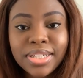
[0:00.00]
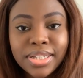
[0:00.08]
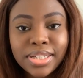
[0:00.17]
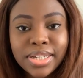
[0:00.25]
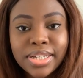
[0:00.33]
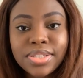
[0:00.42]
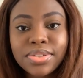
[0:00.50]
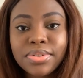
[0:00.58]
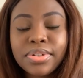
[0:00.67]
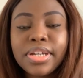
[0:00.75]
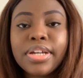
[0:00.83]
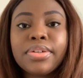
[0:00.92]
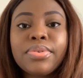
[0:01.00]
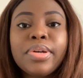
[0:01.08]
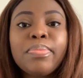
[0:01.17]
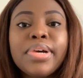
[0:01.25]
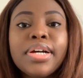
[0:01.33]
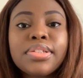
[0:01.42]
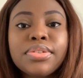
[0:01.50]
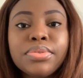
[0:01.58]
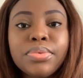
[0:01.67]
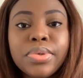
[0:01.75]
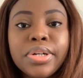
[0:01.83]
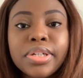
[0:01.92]
Yeah, so yeah, going back to
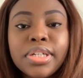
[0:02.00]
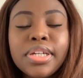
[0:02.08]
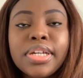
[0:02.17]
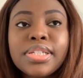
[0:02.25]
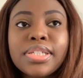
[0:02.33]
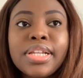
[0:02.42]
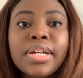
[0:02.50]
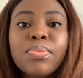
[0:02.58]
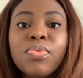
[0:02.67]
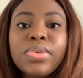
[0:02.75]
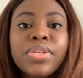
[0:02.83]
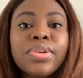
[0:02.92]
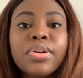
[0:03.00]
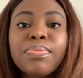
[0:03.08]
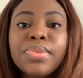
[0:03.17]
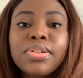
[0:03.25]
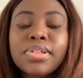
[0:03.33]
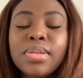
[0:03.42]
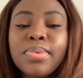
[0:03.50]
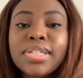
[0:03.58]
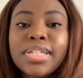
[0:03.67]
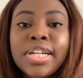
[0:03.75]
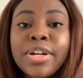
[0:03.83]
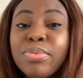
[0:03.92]
work, yes, like, if a company talks about
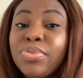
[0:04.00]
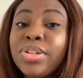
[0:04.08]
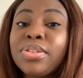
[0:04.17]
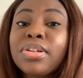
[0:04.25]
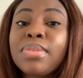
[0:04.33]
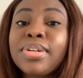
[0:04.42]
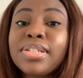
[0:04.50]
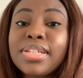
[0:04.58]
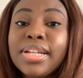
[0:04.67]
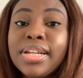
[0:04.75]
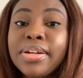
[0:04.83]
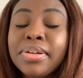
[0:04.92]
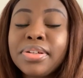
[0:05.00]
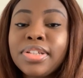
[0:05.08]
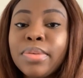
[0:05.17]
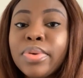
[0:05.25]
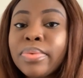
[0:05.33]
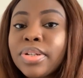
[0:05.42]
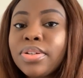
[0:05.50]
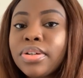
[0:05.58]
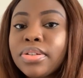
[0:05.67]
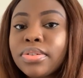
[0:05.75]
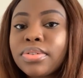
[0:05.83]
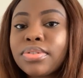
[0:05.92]
salary before you talk about salary, they're probably
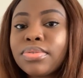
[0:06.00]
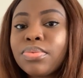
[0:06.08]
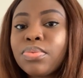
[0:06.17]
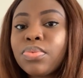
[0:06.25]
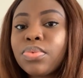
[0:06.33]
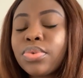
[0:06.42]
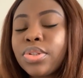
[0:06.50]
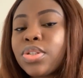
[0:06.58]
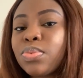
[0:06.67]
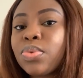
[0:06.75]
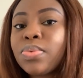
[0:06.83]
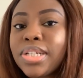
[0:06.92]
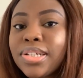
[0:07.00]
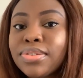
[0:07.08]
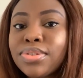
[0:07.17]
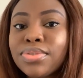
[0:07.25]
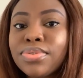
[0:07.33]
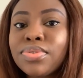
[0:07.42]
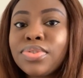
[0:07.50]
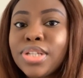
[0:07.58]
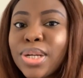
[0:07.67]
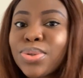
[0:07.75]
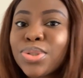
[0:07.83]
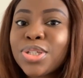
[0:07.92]
not going to be willing to
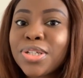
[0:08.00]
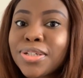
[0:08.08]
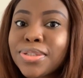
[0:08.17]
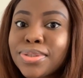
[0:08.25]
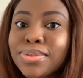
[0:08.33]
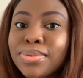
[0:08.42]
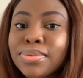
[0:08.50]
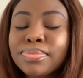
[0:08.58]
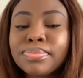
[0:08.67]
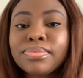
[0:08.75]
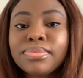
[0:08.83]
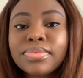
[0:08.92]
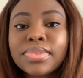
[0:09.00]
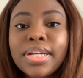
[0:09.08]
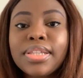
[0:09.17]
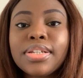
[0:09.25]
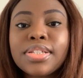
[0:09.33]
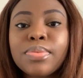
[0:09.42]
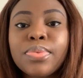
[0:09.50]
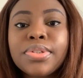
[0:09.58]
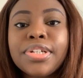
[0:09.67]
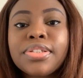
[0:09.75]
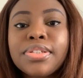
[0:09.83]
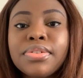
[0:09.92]
negotiate. So I think it's
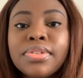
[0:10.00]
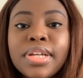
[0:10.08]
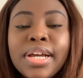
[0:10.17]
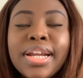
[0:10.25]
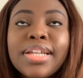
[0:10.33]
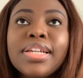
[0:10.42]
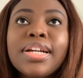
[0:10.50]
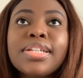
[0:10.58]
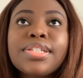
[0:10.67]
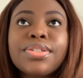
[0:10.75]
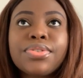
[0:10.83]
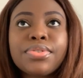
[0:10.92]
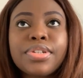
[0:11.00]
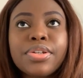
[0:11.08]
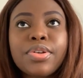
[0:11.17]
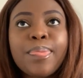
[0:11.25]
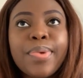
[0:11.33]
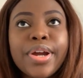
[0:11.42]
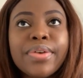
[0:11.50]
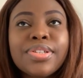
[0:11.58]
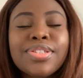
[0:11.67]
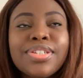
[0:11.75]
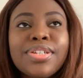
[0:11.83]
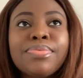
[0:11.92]
important to know that. And I think as a student, your
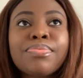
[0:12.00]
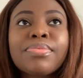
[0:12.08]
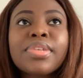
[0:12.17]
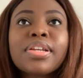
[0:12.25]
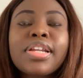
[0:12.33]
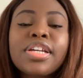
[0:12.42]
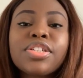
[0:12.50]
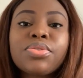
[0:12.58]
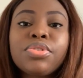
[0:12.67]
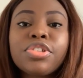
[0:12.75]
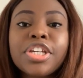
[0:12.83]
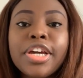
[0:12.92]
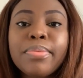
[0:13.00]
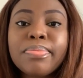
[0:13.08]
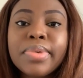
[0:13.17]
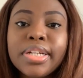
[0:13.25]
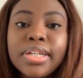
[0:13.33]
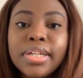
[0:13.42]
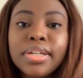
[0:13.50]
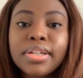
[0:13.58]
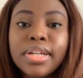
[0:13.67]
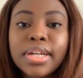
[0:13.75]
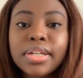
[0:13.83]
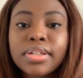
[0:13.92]
priority, like, it's good you get money,
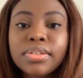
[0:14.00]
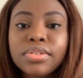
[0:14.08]
like,